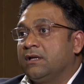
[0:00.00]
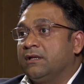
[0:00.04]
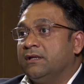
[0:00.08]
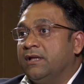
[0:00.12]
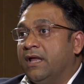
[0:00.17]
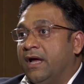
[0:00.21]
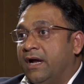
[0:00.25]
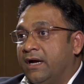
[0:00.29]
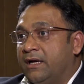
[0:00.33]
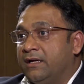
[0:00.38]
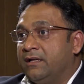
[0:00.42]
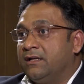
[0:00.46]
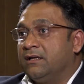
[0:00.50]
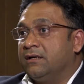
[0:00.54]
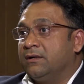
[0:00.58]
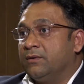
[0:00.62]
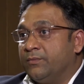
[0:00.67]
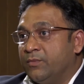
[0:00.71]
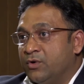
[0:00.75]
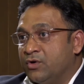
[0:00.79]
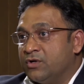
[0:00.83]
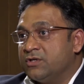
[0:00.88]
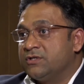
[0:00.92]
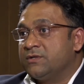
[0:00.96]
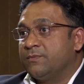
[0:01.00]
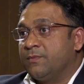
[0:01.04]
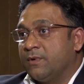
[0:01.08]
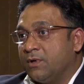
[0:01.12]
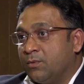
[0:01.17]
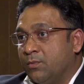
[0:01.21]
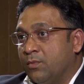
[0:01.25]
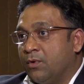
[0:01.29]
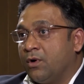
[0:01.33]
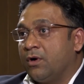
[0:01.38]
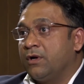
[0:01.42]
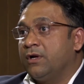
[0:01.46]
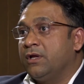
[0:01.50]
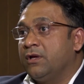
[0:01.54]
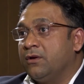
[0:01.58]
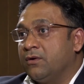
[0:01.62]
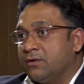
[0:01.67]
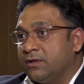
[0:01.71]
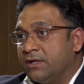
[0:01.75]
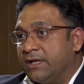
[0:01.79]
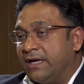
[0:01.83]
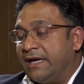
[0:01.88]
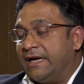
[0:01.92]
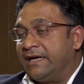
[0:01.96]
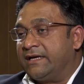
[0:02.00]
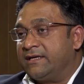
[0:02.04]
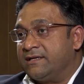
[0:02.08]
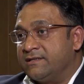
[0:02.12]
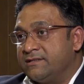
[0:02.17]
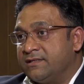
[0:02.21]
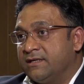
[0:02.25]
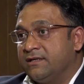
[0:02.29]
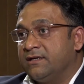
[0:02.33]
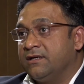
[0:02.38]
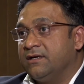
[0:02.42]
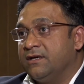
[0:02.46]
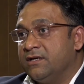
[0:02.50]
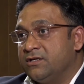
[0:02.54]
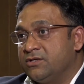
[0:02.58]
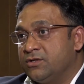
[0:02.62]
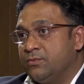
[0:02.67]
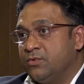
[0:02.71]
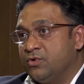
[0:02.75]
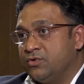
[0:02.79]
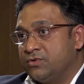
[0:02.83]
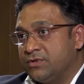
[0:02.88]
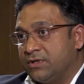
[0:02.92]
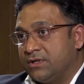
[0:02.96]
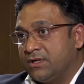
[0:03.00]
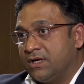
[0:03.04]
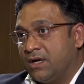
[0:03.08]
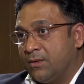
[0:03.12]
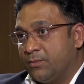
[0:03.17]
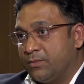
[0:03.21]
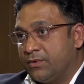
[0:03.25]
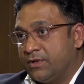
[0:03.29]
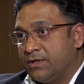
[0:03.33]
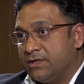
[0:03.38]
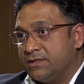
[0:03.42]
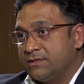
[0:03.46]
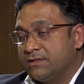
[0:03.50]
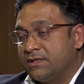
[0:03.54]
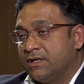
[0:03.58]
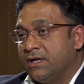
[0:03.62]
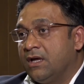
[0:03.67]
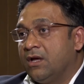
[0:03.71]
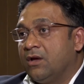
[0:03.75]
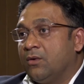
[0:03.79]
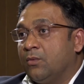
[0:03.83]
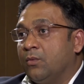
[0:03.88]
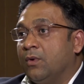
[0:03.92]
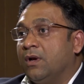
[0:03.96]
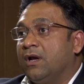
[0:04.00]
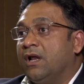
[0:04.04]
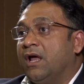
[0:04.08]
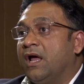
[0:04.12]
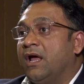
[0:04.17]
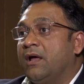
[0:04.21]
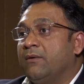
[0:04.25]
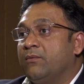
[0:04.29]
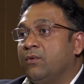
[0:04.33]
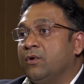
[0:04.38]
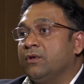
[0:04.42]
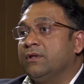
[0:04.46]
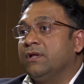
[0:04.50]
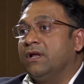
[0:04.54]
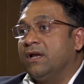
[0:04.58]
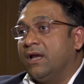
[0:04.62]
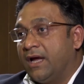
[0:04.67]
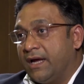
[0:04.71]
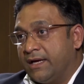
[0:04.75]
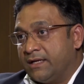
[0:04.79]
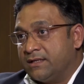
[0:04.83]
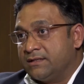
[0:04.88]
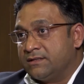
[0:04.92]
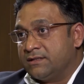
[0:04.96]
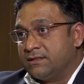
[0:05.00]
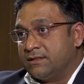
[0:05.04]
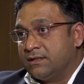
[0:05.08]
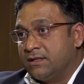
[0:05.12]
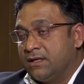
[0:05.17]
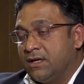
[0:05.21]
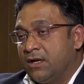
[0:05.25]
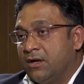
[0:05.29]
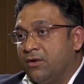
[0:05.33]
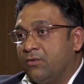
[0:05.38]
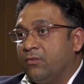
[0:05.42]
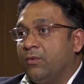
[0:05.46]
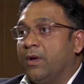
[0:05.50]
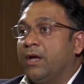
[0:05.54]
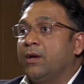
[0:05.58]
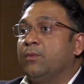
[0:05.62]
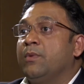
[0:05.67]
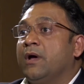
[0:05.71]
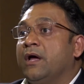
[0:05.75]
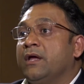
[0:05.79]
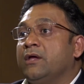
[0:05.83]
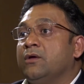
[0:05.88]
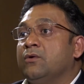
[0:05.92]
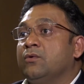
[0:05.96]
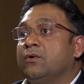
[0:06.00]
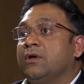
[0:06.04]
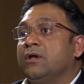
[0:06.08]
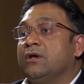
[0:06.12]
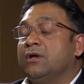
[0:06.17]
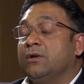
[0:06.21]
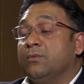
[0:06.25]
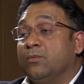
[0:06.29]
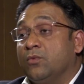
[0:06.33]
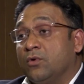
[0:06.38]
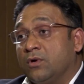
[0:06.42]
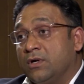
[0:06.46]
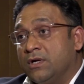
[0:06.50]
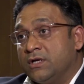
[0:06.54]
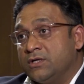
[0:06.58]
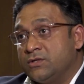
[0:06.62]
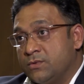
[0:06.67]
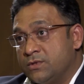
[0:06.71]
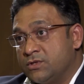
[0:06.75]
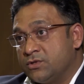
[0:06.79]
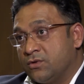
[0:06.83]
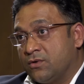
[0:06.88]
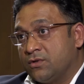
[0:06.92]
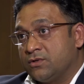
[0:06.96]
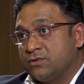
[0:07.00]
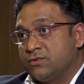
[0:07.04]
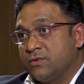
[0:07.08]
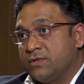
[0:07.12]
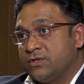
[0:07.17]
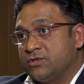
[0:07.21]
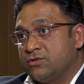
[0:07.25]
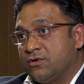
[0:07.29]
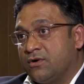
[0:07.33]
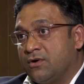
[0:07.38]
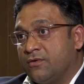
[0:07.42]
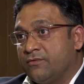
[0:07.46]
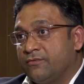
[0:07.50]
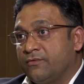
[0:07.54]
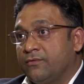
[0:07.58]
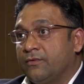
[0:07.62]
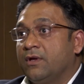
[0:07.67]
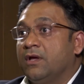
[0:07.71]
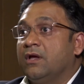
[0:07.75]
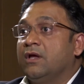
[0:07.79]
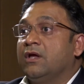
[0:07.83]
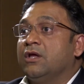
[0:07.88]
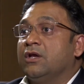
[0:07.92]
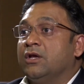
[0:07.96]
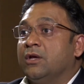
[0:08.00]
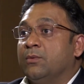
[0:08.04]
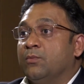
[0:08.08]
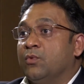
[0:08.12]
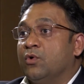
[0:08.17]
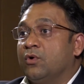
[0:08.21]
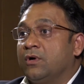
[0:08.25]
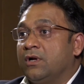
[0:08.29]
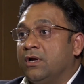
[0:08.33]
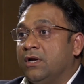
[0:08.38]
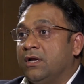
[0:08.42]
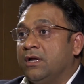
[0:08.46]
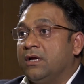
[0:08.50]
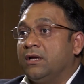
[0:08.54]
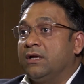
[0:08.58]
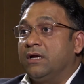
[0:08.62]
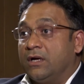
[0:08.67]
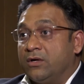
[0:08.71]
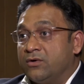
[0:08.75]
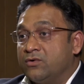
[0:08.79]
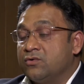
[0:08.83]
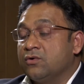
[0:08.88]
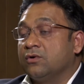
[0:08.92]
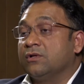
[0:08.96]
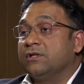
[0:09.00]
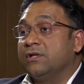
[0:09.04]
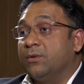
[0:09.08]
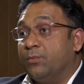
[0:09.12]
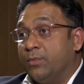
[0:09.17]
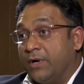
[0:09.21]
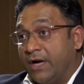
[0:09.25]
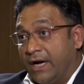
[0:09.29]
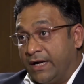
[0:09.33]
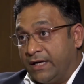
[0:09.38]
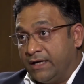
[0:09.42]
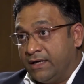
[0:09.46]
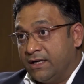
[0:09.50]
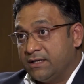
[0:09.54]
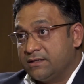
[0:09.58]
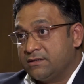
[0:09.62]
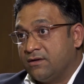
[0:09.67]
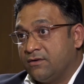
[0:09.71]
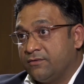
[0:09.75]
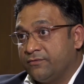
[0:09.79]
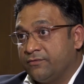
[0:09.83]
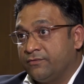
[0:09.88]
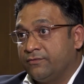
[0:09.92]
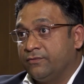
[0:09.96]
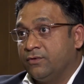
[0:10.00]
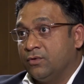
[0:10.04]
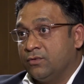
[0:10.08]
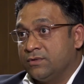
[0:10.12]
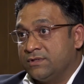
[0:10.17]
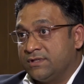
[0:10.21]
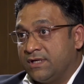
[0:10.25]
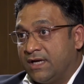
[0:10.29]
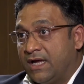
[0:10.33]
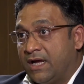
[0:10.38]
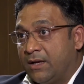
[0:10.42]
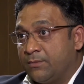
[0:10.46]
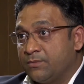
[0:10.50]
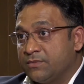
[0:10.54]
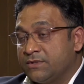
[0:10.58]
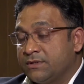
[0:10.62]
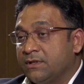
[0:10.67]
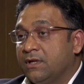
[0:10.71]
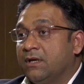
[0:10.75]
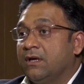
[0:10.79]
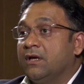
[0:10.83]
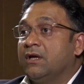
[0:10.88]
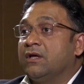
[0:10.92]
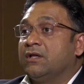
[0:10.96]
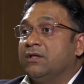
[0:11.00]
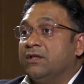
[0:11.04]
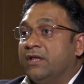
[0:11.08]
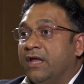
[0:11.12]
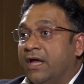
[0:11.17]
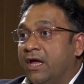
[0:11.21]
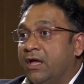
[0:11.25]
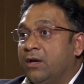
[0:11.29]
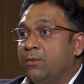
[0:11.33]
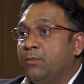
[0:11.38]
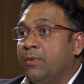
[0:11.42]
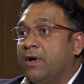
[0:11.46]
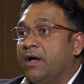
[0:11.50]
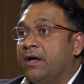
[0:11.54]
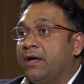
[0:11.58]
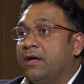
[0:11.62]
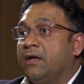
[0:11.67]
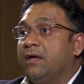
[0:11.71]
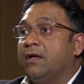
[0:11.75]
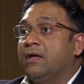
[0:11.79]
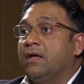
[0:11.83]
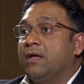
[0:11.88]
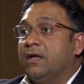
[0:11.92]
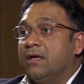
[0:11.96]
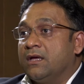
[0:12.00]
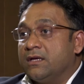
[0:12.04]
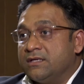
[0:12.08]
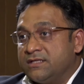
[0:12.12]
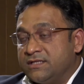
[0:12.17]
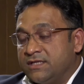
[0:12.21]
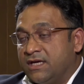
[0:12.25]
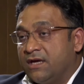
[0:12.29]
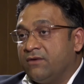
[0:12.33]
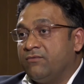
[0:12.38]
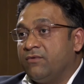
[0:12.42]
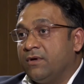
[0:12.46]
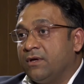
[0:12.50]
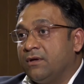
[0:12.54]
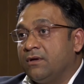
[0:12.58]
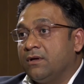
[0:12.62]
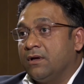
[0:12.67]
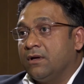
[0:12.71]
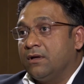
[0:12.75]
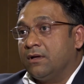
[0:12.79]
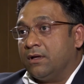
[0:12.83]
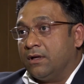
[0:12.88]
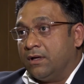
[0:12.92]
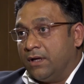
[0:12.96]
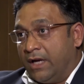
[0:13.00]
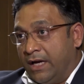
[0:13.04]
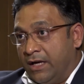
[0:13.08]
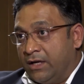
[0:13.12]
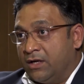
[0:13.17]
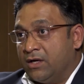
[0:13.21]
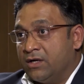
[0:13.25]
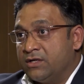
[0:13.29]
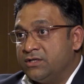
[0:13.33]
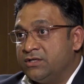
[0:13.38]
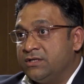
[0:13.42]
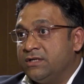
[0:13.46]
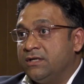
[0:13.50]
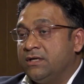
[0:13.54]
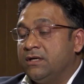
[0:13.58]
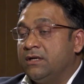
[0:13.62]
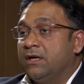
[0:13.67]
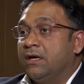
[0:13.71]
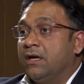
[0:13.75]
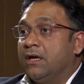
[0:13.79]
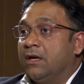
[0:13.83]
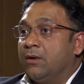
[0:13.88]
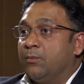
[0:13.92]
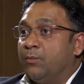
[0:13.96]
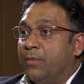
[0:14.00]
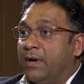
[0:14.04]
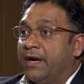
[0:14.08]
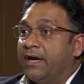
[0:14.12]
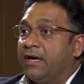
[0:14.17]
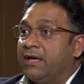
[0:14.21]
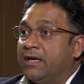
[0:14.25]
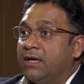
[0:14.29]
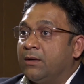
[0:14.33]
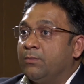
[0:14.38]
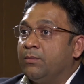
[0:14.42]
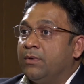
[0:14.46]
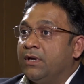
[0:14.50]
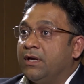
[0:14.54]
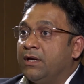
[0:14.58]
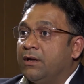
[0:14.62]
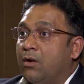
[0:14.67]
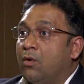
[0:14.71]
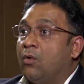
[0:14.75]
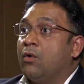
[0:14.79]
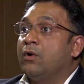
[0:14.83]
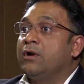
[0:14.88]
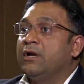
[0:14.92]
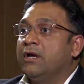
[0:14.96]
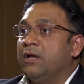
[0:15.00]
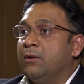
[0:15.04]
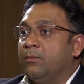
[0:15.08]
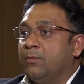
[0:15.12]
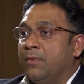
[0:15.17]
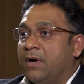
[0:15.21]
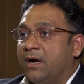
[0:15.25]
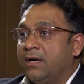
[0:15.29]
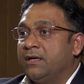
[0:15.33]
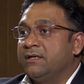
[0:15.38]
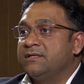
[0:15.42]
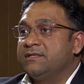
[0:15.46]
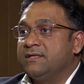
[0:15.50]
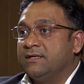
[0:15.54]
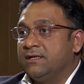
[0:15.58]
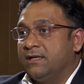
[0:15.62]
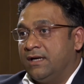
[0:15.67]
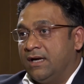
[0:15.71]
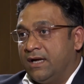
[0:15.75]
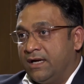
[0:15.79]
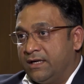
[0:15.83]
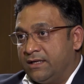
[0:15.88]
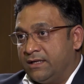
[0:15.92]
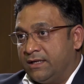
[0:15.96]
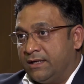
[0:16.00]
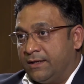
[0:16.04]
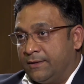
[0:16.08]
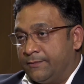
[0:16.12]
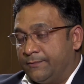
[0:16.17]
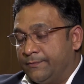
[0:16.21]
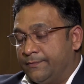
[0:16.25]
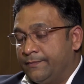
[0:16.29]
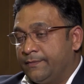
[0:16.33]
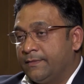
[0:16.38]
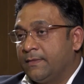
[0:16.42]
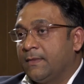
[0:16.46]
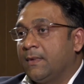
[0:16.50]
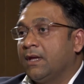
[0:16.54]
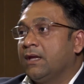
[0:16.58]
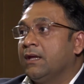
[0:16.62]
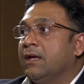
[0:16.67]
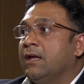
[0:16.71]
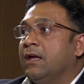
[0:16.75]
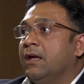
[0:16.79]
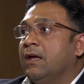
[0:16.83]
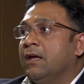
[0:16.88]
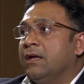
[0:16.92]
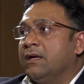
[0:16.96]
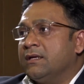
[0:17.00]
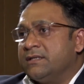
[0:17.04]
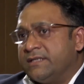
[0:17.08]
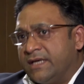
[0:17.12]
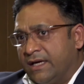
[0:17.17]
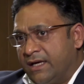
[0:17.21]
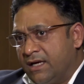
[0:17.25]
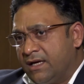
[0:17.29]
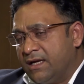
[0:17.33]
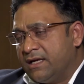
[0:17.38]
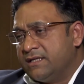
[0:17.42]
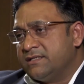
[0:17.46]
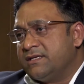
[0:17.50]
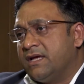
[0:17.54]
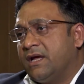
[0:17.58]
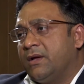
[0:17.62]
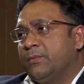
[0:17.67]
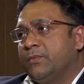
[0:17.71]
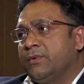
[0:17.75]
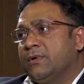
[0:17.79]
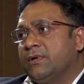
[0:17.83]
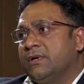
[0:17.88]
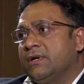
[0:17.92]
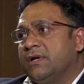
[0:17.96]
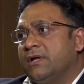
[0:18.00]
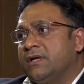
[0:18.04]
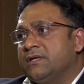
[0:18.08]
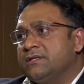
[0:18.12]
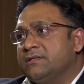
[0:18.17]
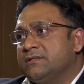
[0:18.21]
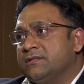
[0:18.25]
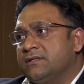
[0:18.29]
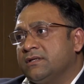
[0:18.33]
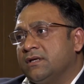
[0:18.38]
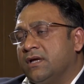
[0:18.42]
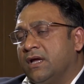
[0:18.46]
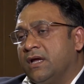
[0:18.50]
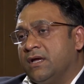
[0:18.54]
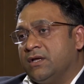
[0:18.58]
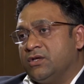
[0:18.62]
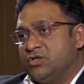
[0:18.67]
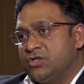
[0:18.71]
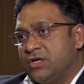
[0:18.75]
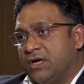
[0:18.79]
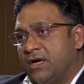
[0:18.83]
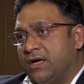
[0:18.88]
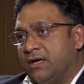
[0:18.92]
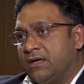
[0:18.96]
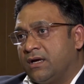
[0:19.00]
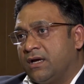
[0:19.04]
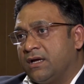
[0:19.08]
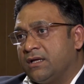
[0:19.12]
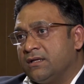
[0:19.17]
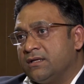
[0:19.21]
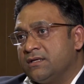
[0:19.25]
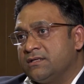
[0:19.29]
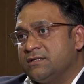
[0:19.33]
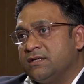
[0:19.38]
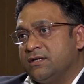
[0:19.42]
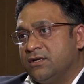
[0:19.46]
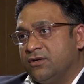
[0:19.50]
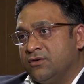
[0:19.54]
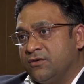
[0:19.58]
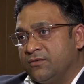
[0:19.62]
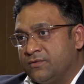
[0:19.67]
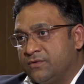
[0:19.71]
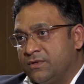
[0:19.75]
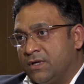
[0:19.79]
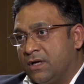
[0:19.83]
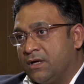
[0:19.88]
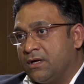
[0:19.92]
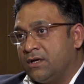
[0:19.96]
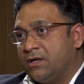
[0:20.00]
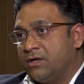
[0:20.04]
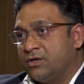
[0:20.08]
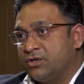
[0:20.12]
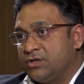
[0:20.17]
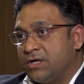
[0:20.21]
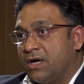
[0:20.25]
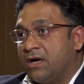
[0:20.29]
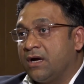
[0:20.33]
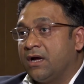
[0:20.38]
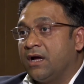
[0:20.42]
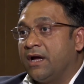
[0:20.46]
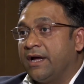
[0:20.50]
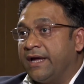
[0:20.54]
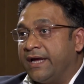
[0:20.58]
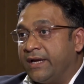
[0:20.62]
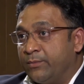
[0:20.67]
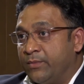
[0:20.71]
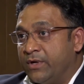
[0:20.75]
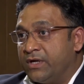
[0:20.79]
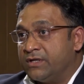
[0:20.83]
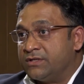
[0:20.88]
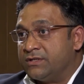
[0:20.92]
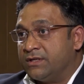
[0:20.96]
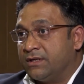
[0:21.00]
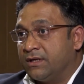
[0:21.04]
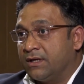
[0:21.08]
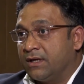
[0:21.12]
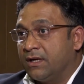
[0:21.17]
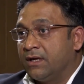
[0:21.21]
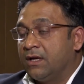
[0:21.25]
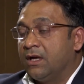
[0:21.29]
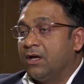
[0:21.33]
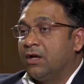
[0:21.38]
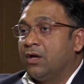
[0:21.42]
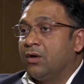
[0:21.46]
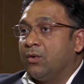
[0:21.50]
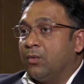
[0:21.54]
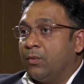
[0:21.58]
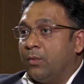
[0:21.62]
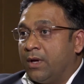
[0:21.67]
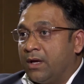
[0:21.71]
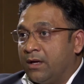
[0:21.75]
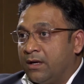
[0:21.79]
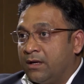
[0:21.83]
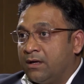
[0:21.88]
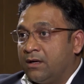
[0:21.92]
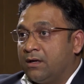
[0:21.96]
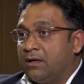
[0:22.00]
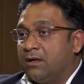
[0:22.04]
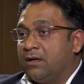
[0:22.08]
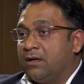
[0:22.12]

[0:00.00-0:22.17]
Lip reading: that the municipal body or the electricity distribution companies will have on the lights, whereby you can remotely switch on, switch off, remotely control the brightness of those lamps, thereby saving energy by enabling on-demand city lighting. Second example is in China, in the city of Shanghai and Beijing, where